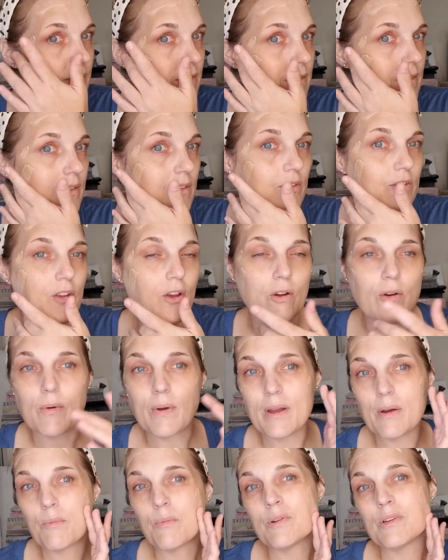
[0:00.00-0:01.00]
So
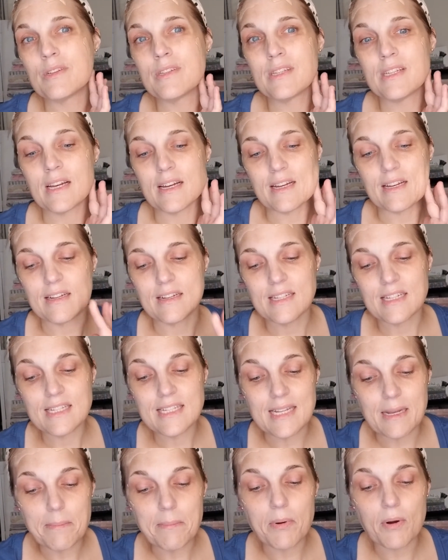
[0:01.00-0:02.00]
it was
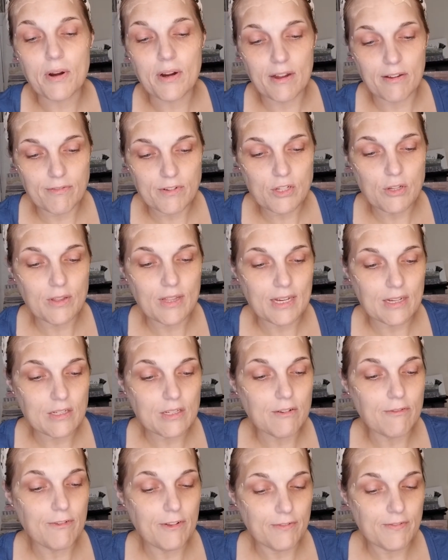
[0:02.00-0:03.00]
December of
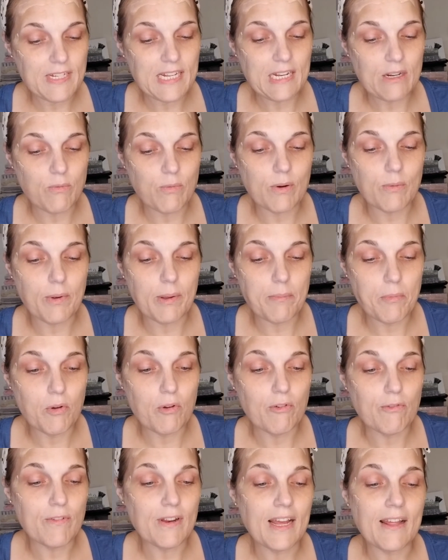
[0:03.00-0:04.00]
2015 when we
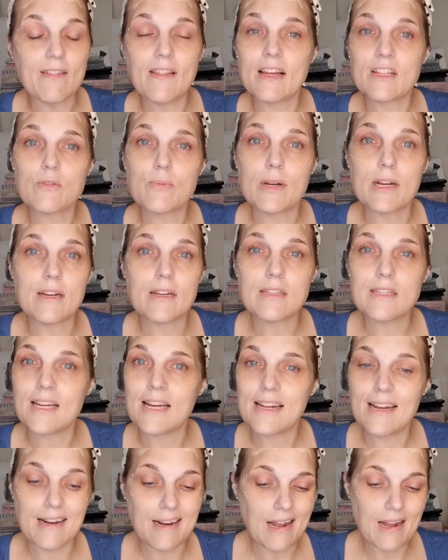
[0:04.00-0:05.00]
moved, and that's when I
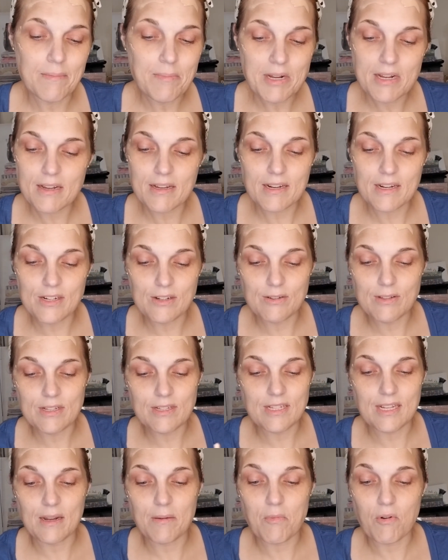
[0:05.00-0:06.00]
decided I'm not going to do this
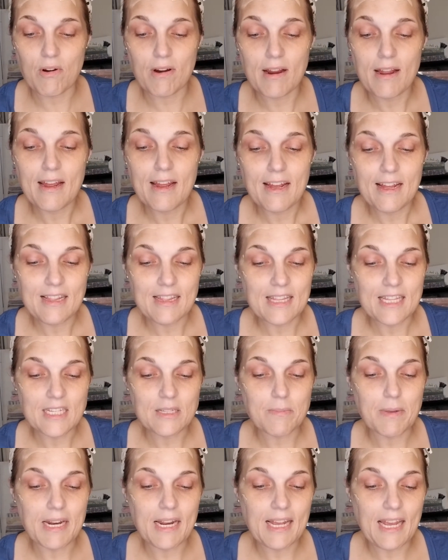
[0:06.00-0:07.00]
anymore. This
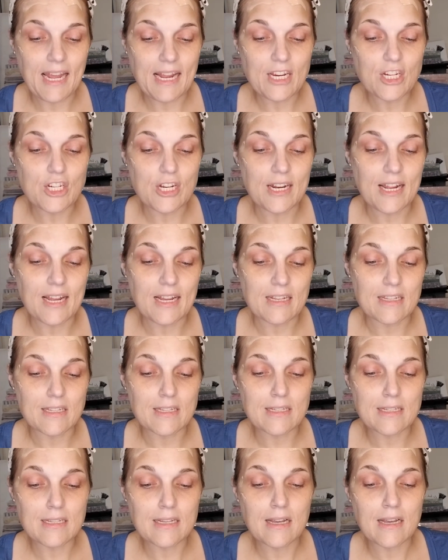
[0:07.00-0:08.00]
medication
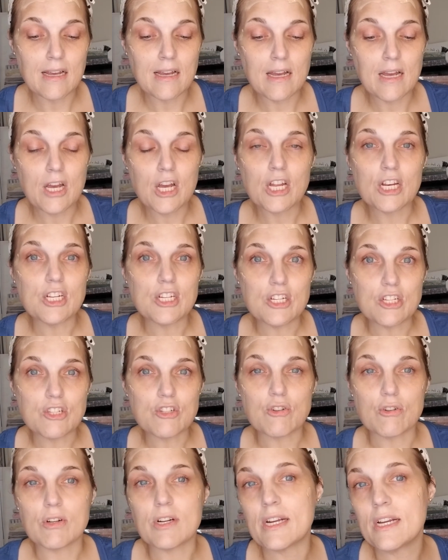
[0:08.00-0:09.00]
has
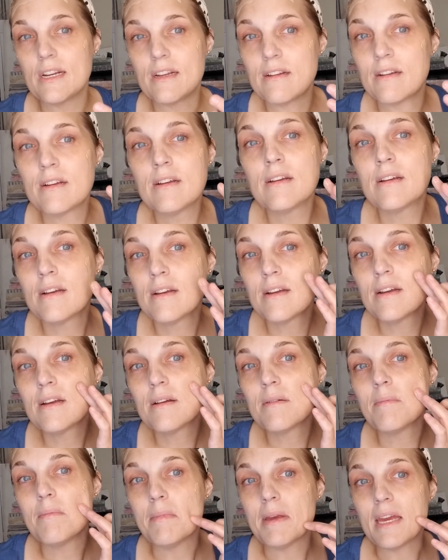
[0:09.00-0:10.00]
destroyed
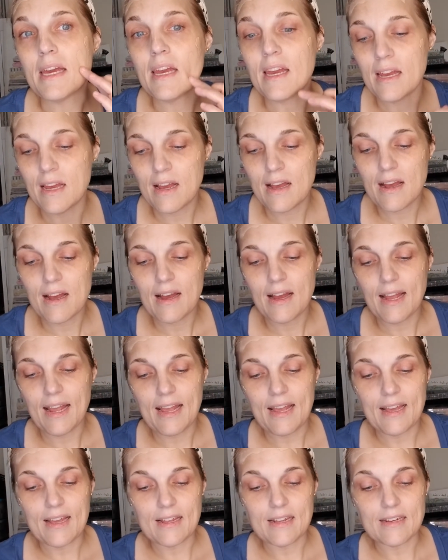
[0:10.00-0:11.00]
me,
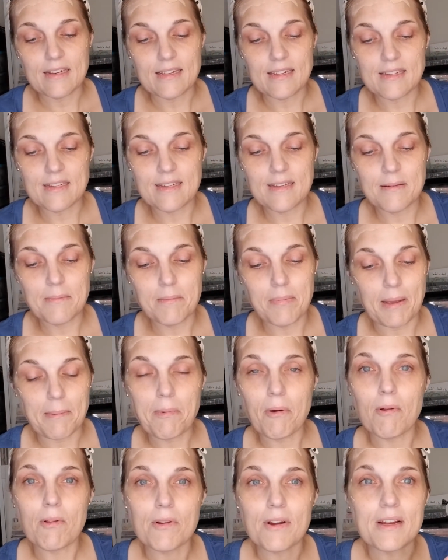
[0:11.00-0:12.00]
and
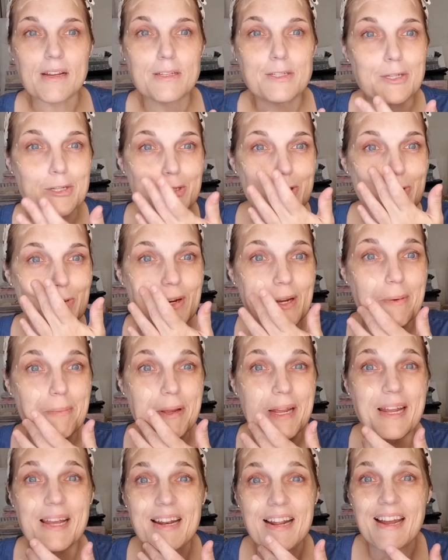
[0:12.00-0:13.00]
bipolar has destroyed me,
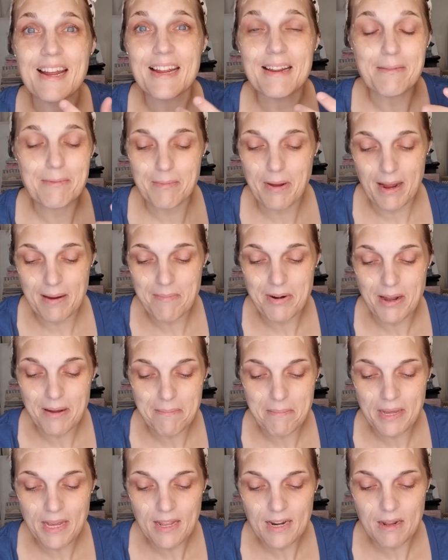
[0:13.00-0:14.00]
and I'm not
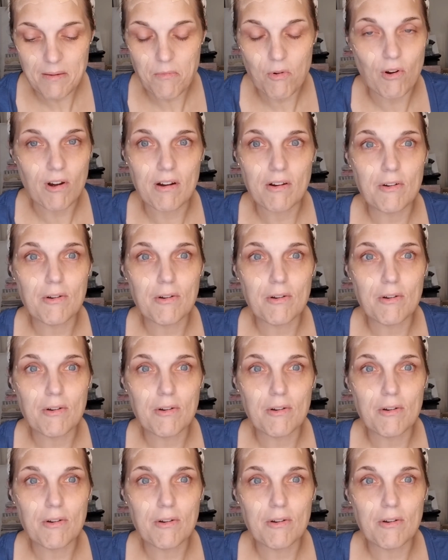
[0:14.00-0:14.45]
me anymore.